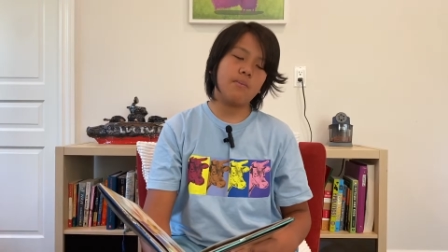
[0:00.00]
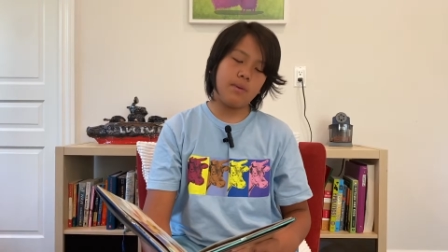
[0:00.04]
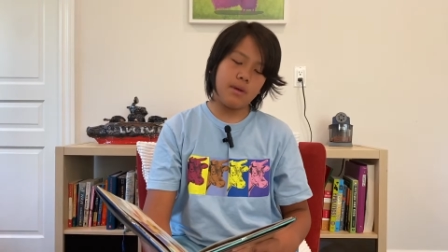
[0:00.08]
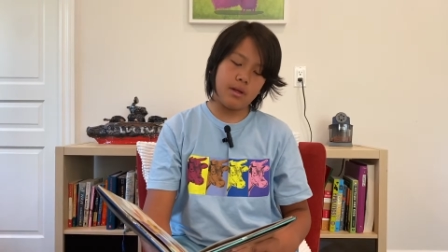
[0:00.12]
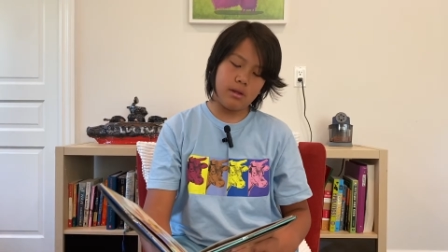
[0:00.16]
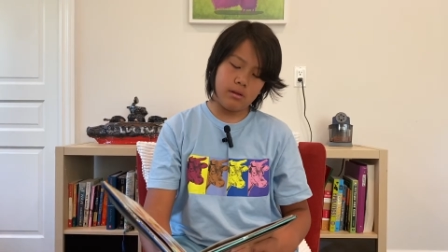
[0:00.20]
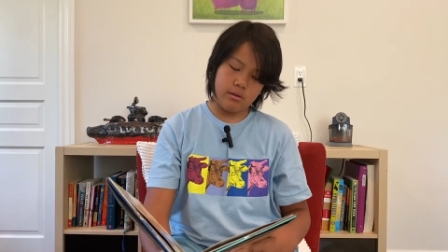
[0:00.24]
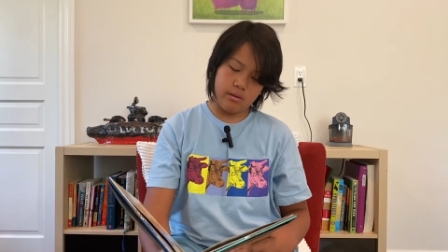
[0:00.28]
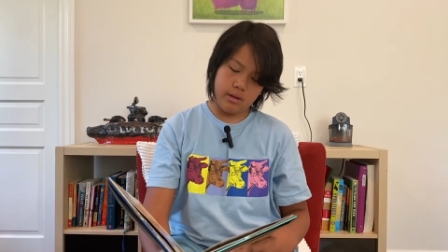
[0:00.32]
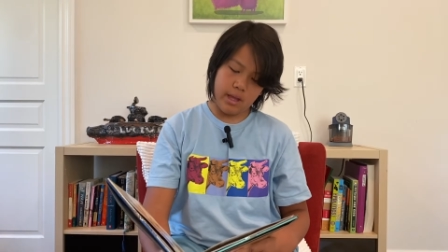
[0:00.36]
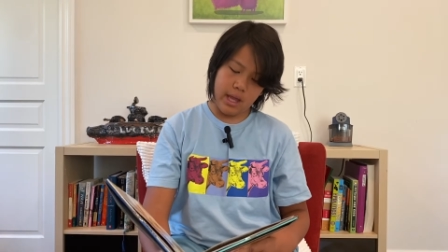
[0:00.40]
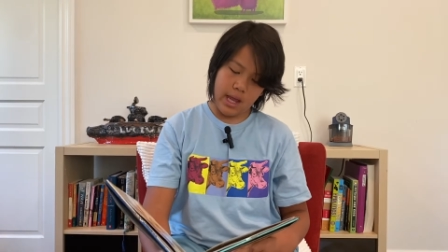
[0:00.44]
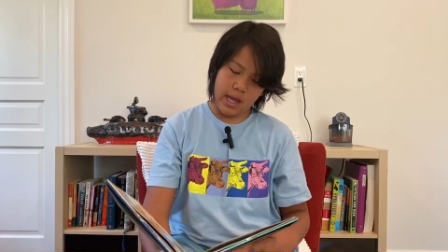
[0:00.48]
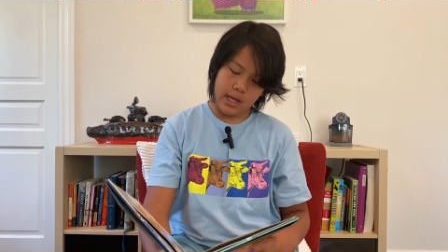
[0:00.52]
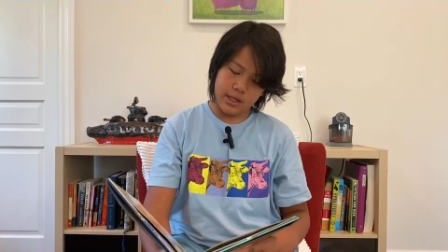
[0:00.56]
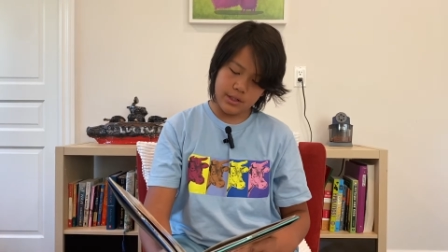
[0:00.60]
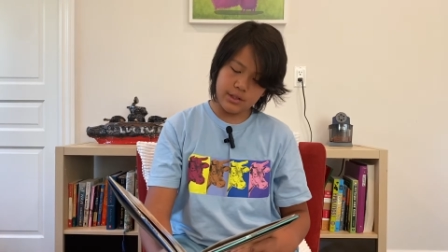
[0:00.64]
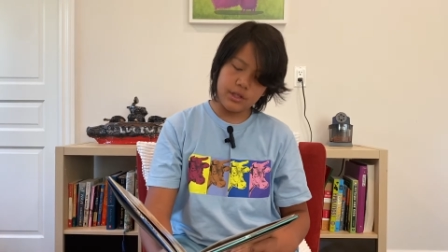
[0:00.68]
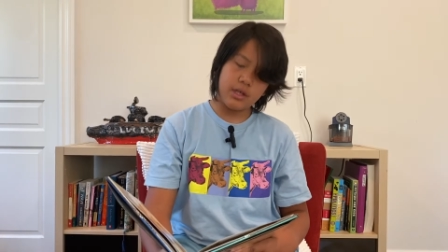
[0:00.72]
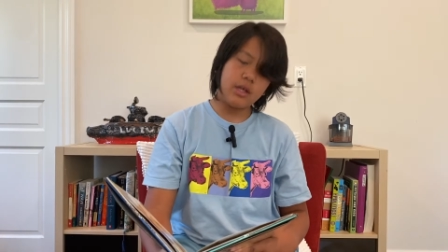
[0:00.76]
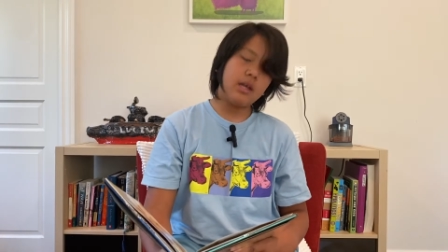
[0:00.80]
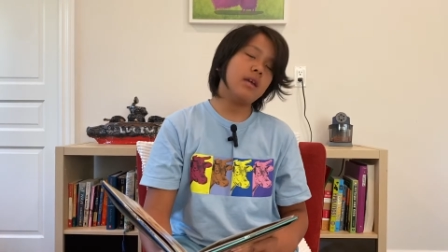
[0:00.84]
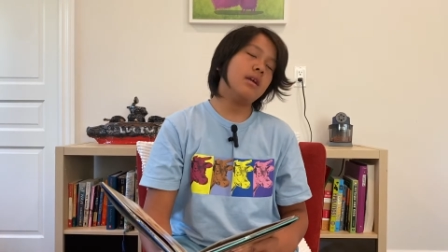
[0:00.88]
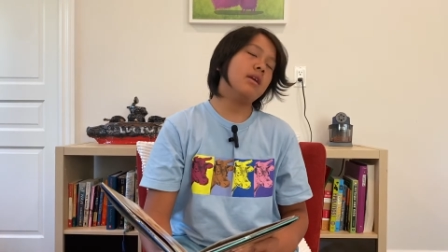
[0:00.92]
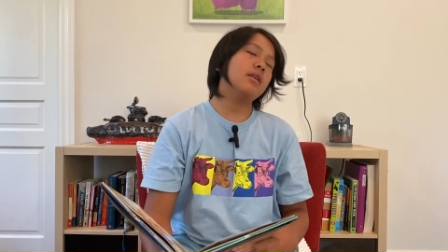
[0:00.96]
pillowcase
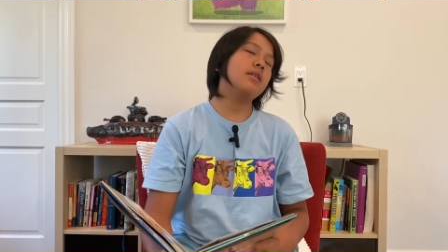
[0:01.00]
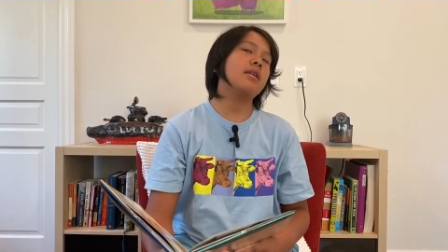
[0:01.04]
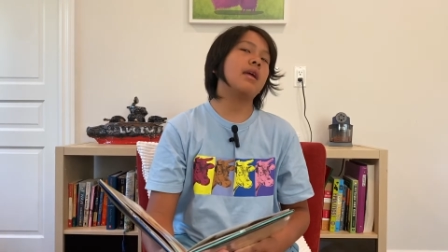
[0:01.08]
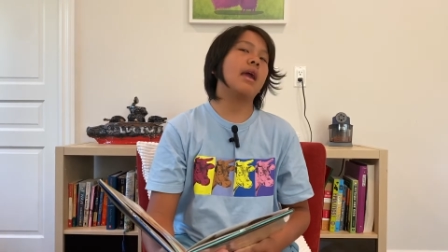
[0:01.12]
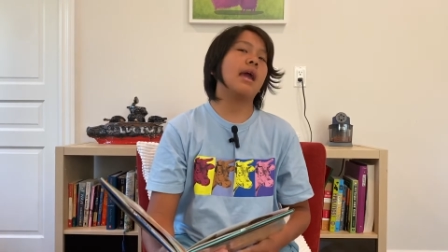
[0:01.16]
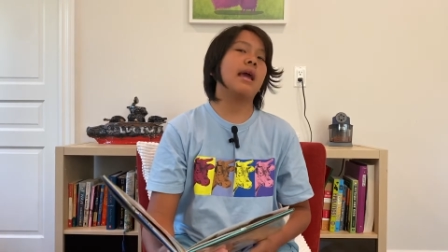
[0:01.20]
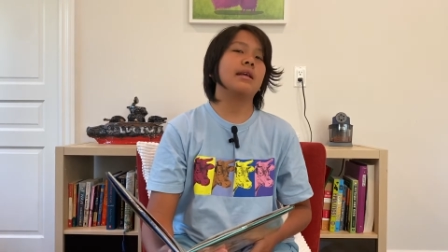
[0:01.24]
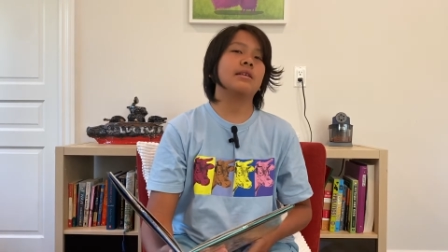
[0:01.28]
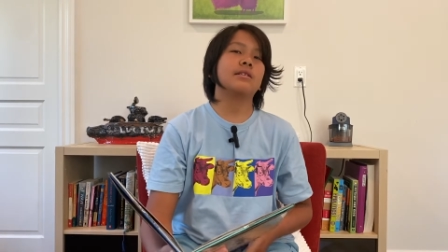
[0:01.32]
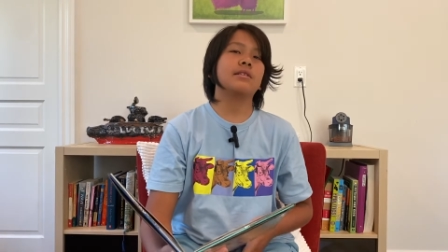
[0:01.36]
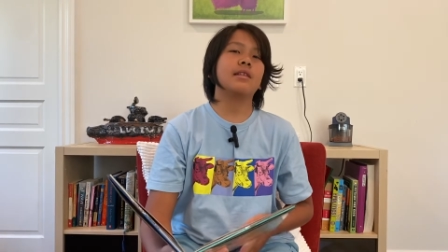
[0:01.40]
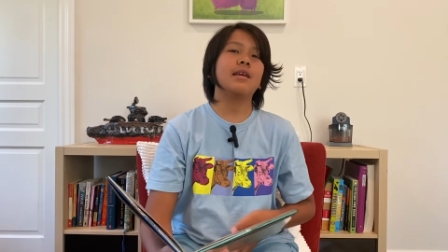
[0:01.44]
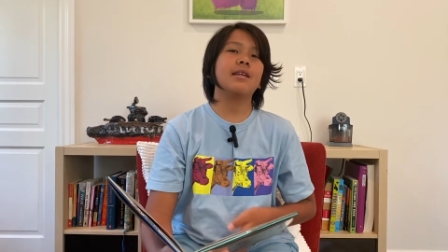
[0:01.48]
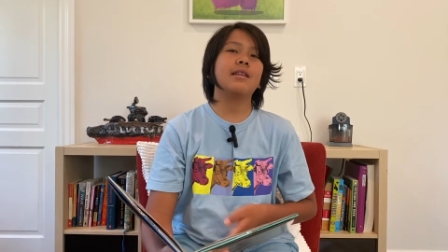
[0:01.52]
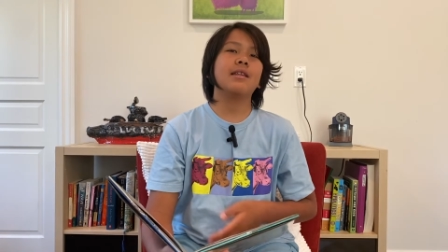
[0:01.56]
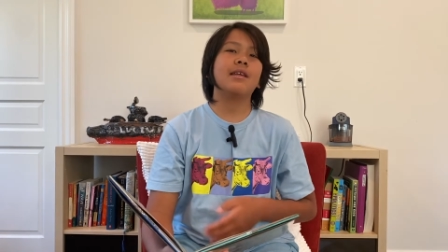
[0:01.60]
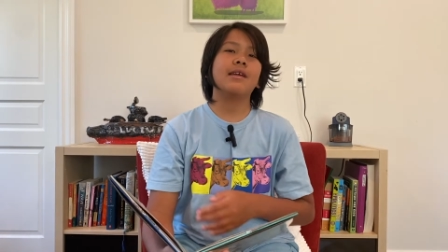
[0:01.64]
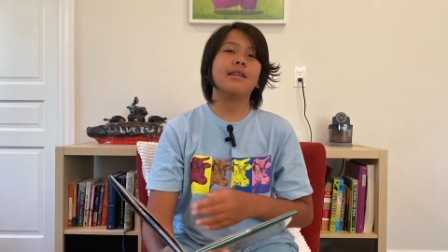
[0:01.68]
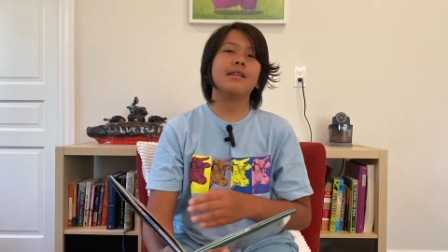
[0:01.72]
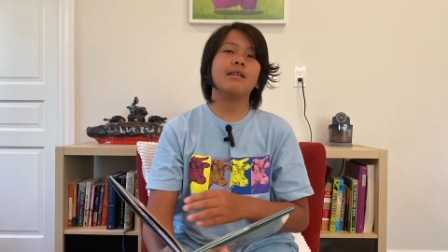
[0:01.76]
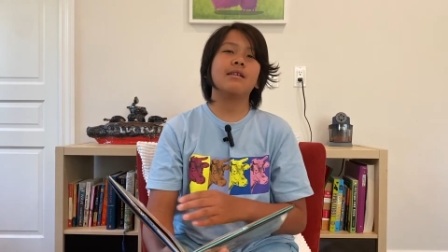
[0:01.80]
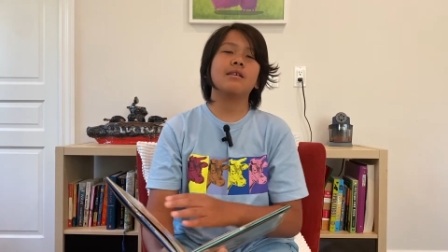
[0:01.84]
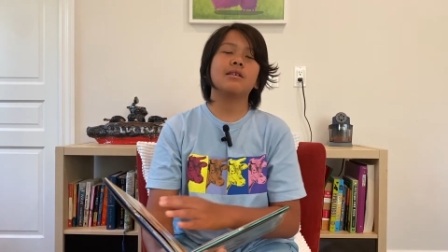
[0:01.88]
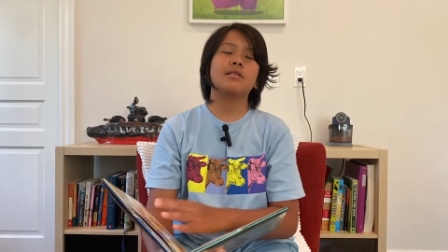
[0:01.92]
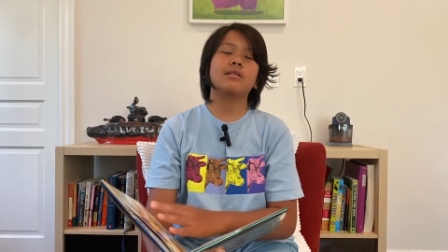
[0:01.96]
in case they
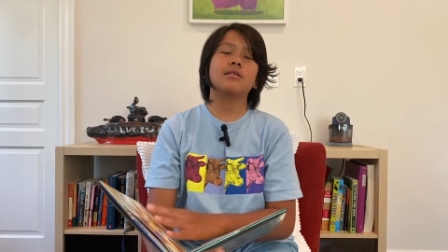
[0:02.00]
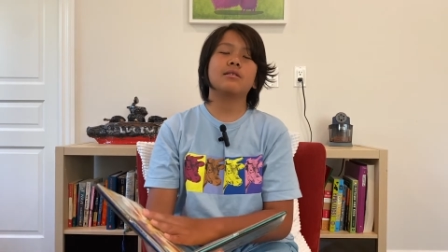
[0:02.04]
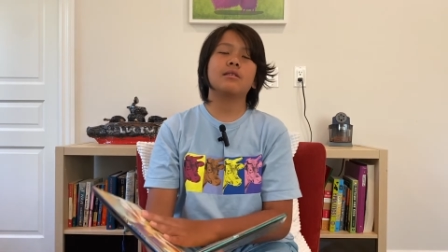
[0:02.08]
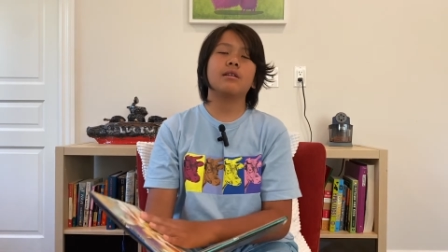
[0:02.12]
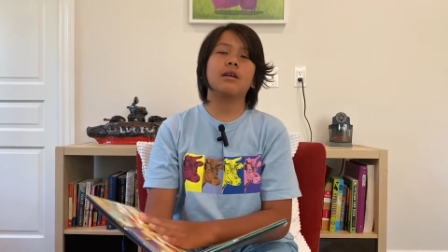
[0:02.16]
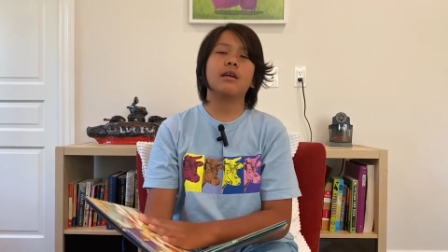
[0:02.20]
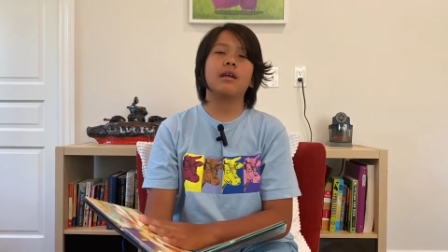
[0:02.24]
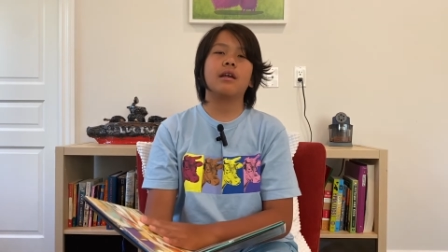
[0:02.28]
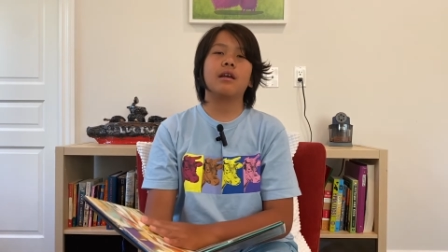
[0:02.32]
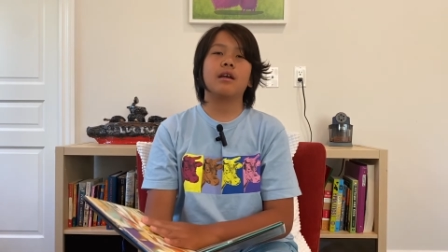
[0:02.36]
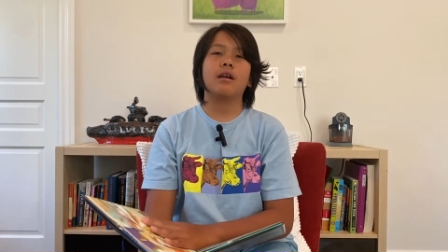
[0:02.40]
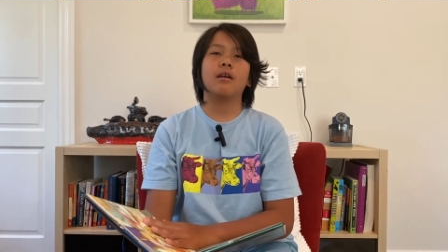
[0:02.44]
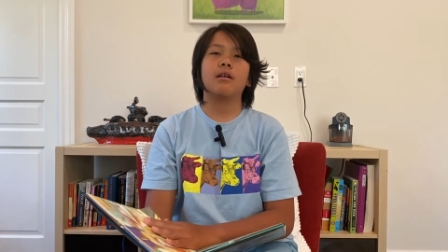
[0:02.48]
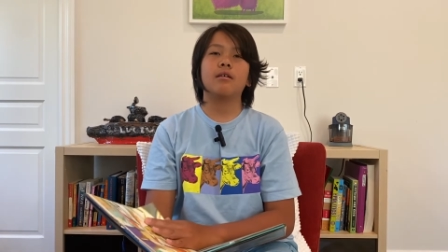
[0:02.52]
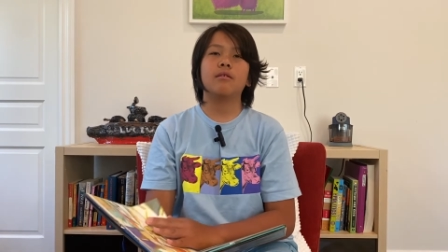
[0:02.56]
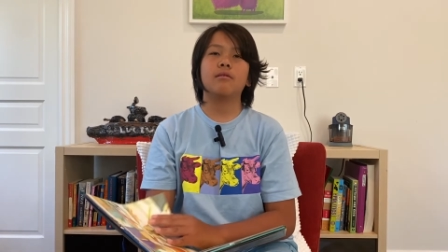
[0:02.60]
needed a sling.